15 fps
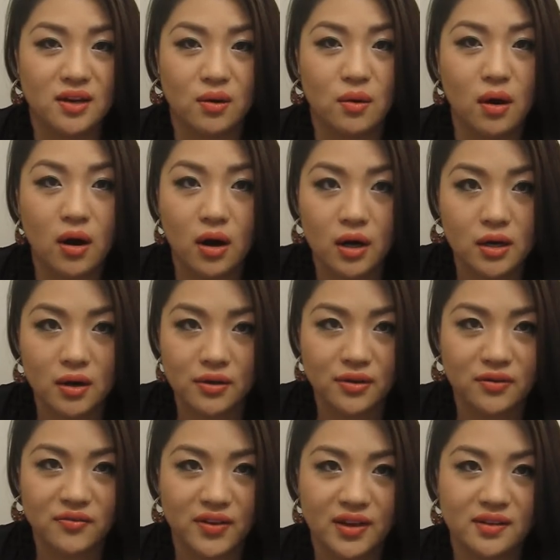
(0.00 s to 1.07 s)
you know, art on
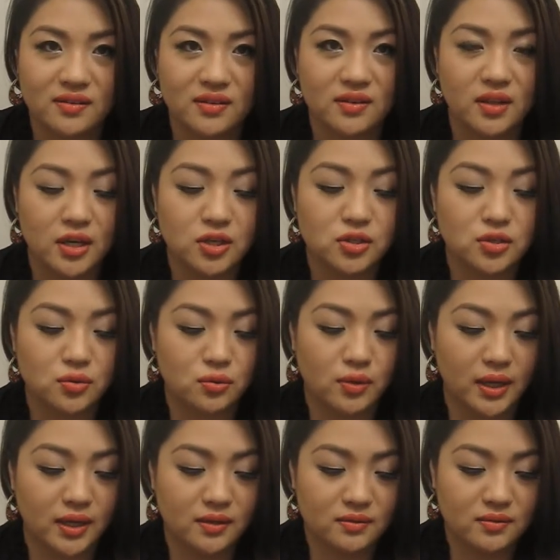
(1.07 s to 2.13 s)
your face and like do
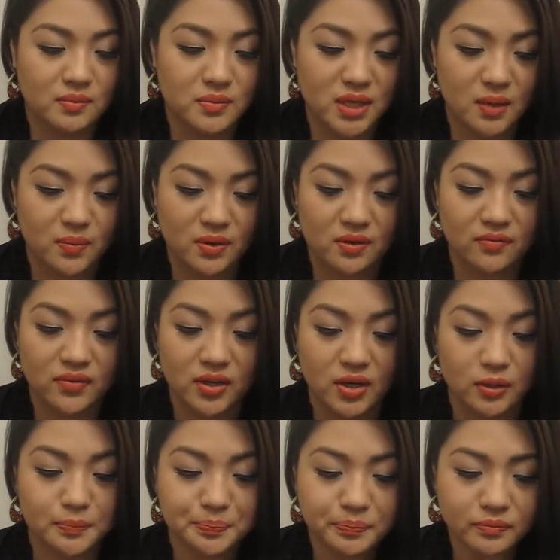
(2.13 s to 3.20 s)
like some type of, you
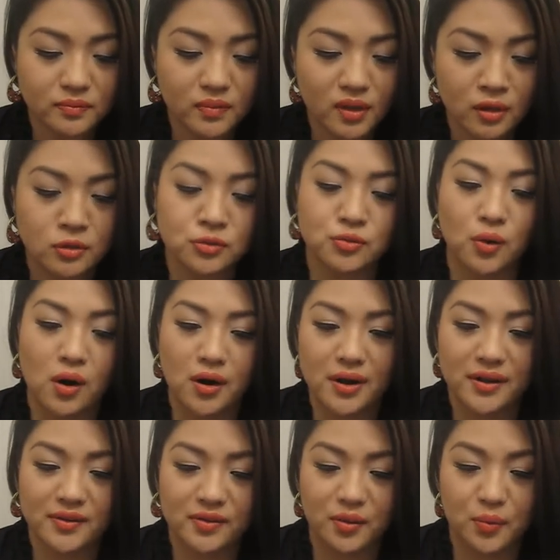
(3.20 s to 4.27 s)
know,
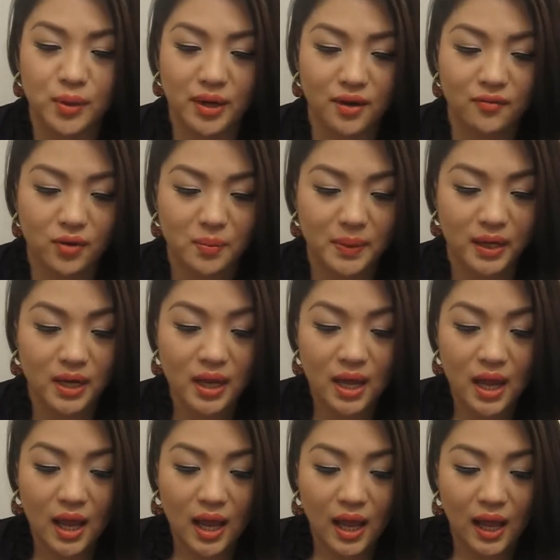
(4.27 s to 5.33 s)
drawings or whatever. But
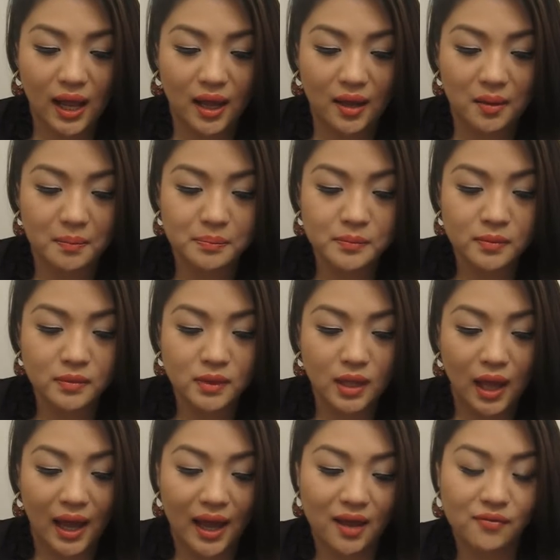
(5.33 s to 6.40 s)
um,
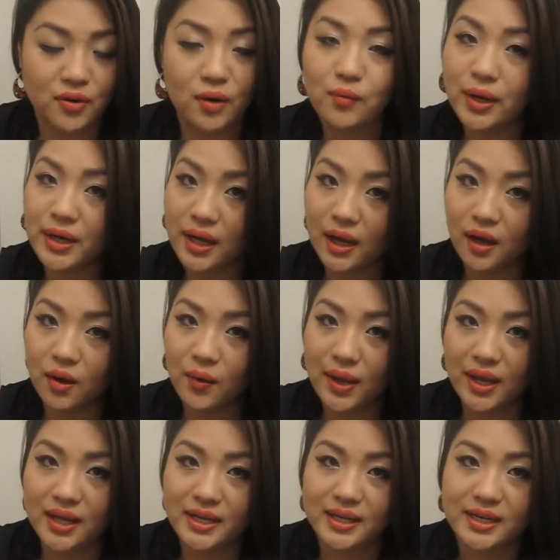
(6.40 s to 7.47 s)
I have it on right now
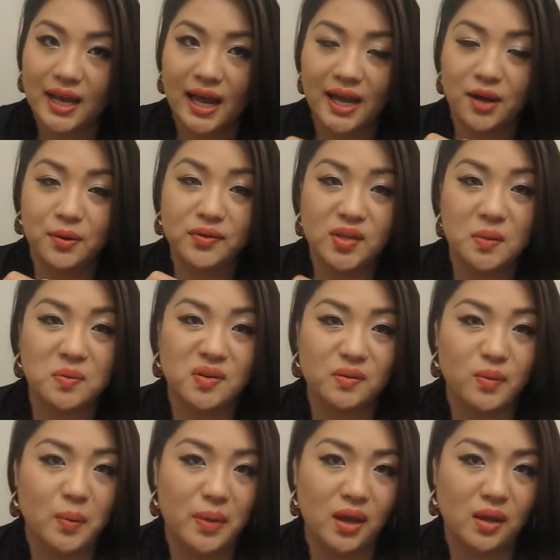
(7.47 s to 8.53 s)
and I always keep this
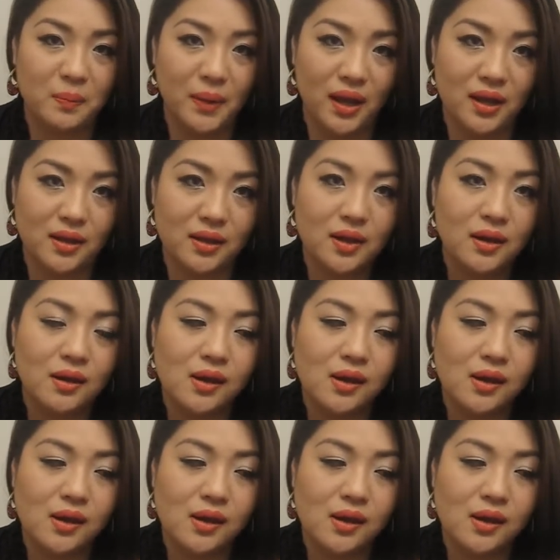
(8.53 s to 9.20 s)
in my makeup bag